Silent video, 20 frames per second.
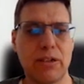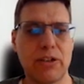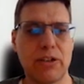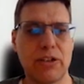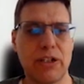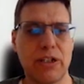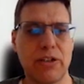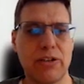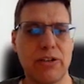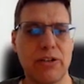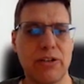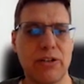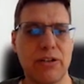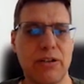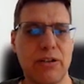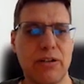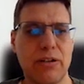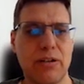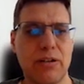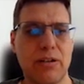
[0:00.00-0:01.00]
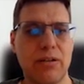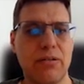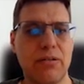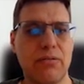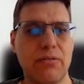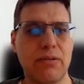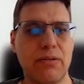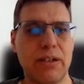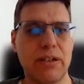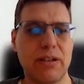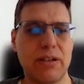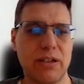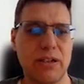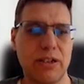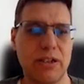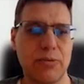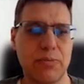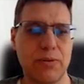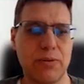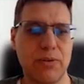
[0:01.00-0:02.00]
exchanged in the
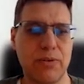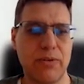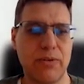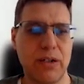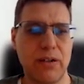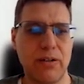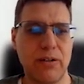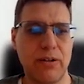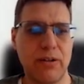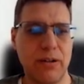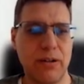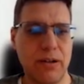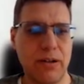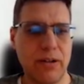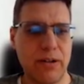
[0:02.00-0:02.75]
SSH profile.